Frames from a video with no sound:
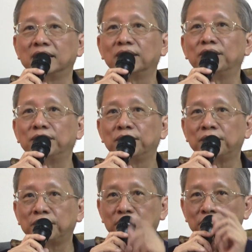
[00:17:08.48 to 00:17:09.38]
So
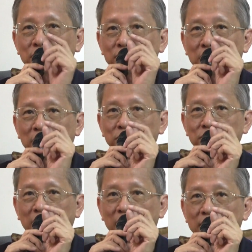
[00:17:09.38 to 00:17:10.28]
you have
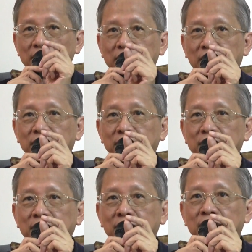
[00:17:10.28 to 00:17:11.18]
to understand
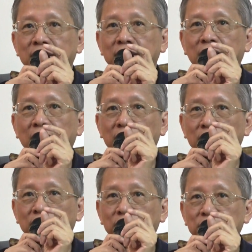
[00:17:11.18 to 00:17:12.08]

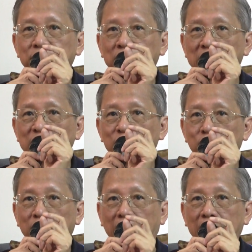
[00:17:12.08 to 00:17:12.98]
that curious
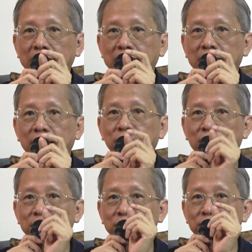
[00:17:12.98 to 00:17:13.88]
mind that
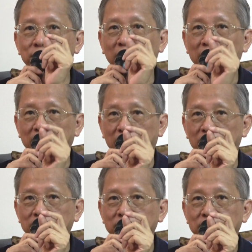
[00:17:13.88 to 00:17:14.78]
want to find
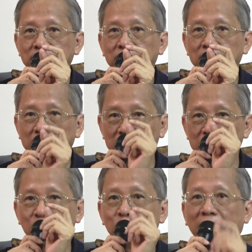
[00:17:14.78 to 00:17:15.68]
out is
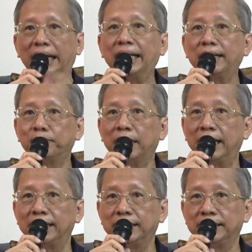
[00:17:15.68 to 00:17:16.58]
your mundane
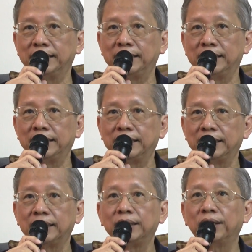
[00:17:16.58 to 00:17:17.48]
mind,
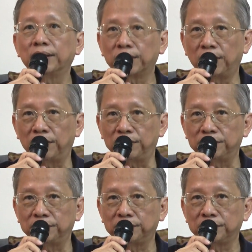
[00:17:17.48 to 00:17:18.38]
your thought
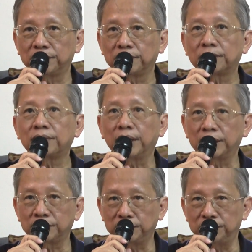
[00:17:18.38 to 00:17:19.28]

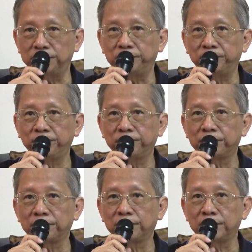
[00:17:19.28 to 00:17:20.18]
trying to know.
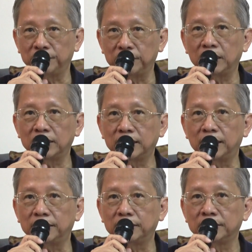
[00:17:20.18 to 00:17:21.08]
Do you
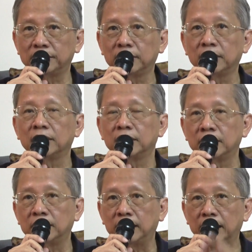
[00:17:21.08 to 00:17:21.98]
understand?
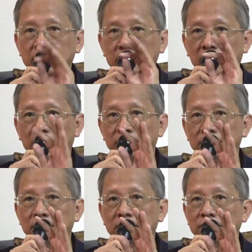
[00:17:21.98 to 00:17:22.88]
Next time,
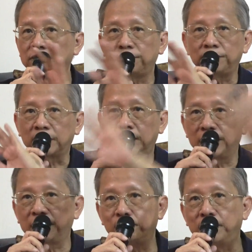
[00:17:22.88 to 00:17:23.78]

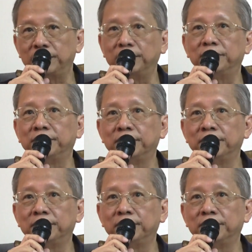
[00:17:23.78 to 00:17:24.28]
forget about it.